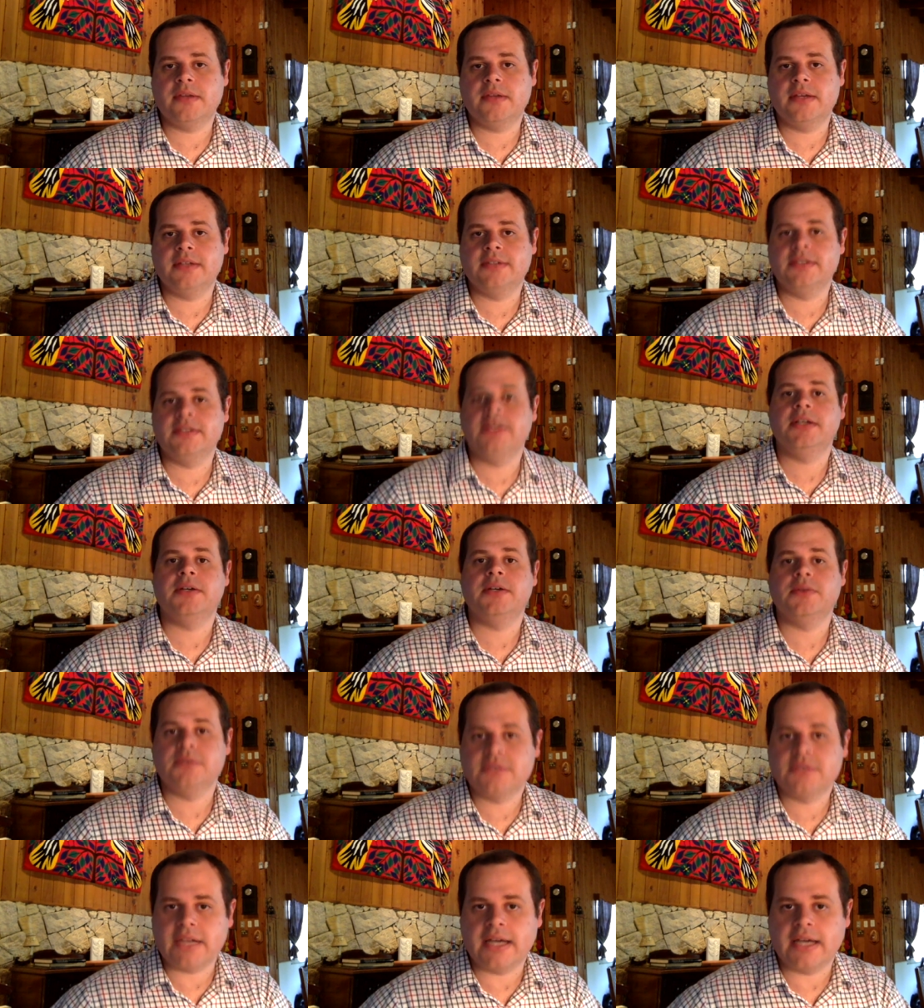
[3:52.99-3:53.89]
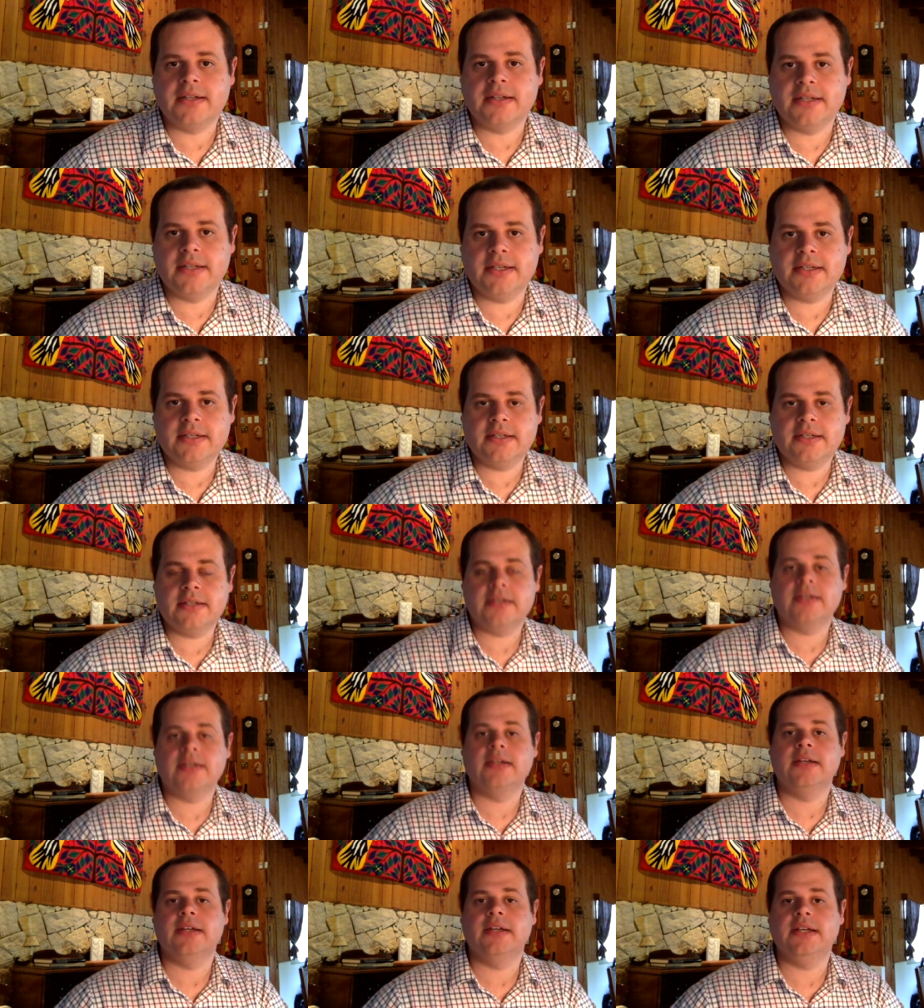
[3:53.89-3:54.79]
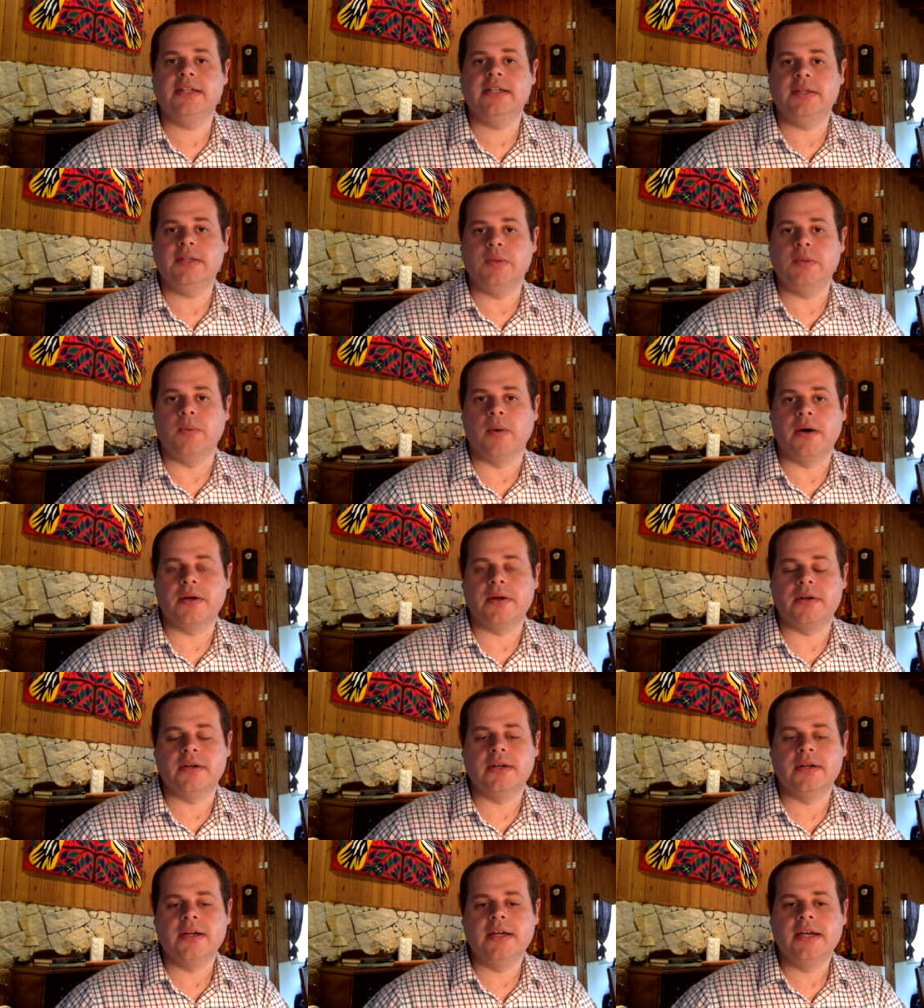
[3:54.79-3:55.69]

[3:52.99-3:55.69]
silicon cycling in water,